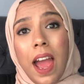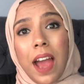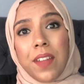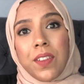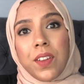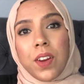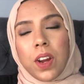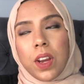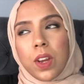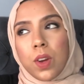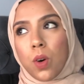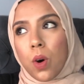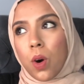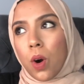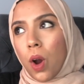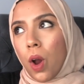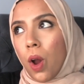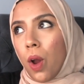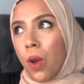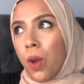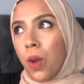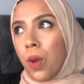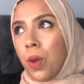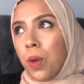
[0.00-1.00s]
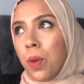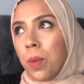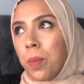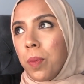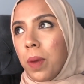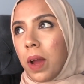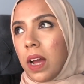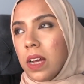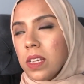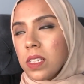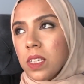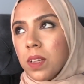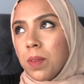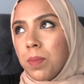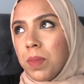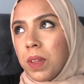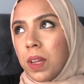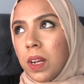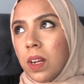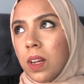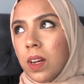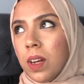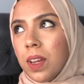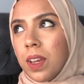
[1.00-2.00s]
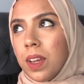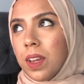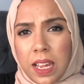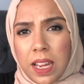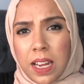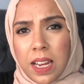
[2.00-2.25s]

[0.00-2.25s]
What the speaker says: And then I got home at something like